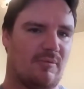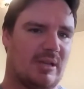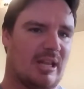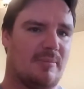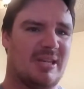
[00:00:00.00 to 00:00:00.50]

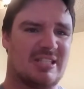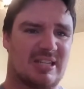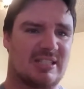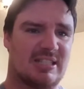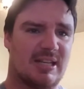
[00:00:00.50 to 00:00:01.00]
Can it be
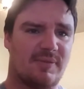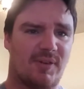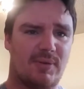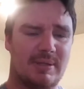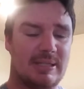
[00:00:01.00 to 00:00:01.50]

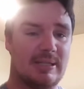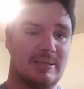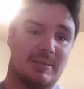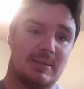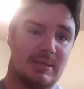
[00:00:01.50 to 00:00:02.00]
successful?
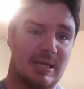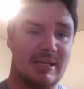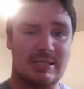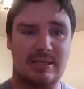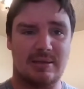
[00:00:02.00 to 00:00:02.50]

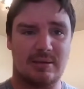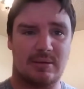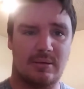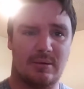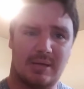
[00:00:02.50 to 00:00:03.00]
Yes
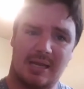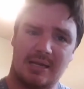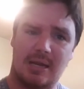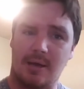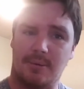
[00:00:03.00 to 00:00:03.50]

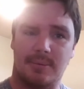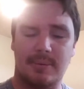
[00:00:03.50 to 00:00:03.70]
and no.